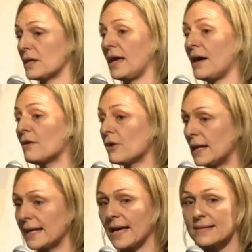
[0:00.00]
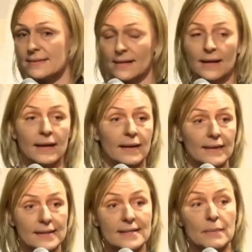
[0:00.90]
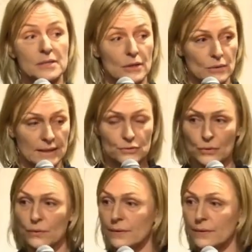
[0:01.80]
of oil and gas. That's absolutely true.